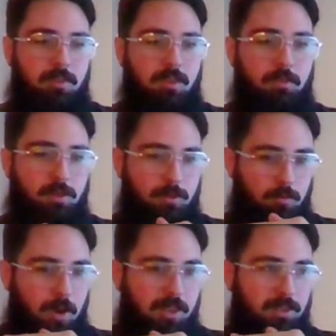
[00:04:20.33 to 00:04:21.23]
if you're
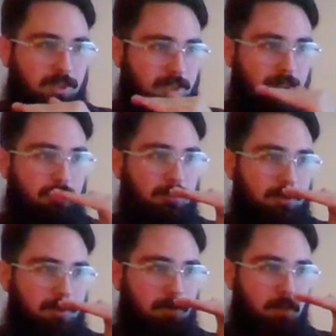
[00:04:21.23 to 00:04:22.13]
running the
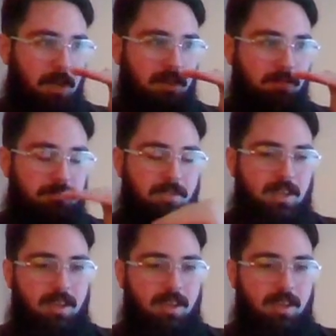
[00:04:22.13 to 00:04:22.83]
skills verbatim,